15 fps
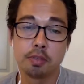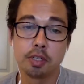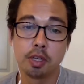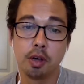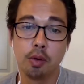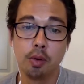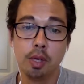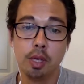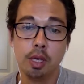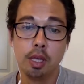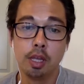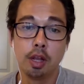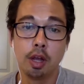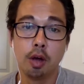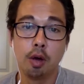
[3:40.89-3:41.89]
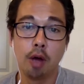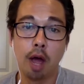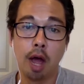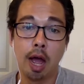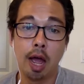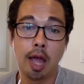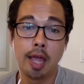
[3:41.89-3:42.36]
So,
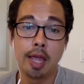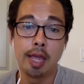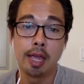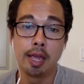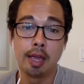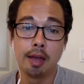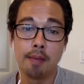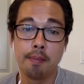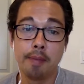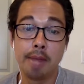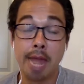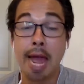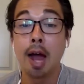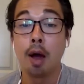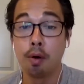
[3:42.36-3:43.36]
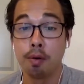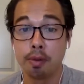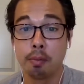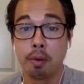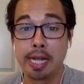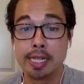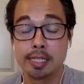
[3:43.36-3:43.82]
I am now of
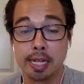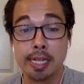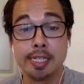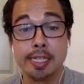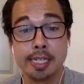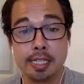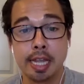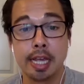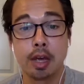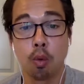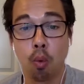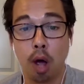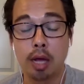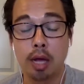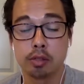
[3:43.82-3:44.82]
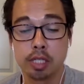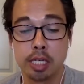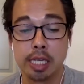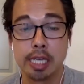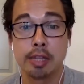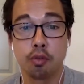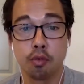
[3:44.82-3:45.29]
the mindset. It did take a while to
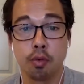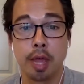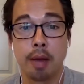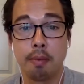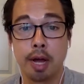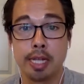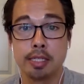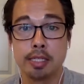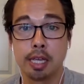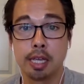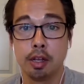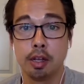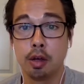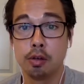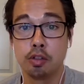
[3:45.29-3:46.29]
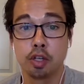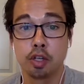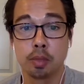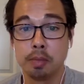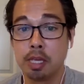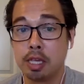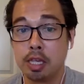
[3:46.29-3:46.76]
get through that mindset. It took
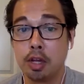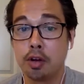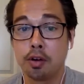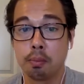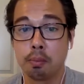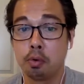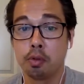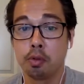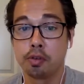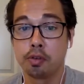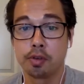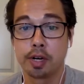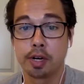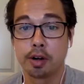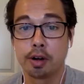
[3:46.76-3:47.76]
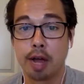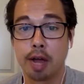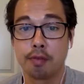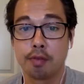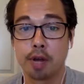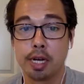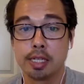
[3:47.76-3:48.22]
me a year to pull the trigger
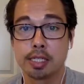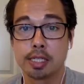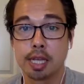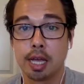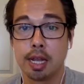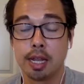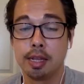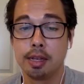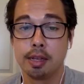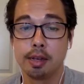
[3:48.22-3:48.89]
after I decided.